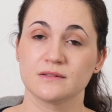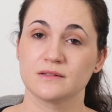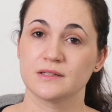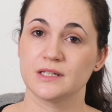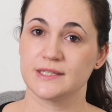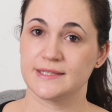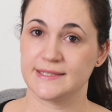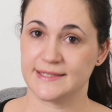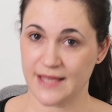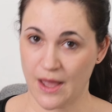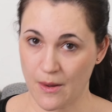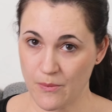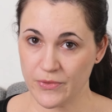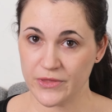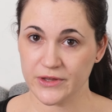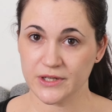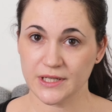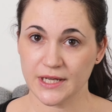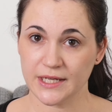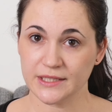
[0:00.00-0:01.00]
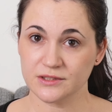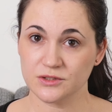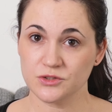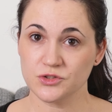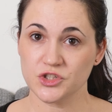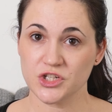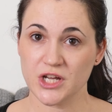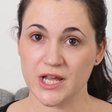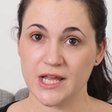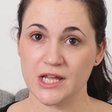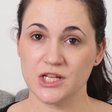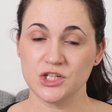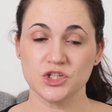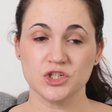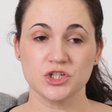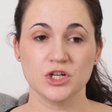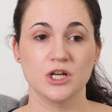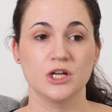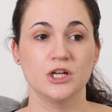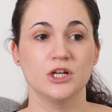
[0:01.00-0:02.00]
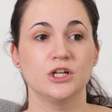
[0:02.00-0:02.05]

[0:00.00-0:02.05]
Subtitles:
that something had to change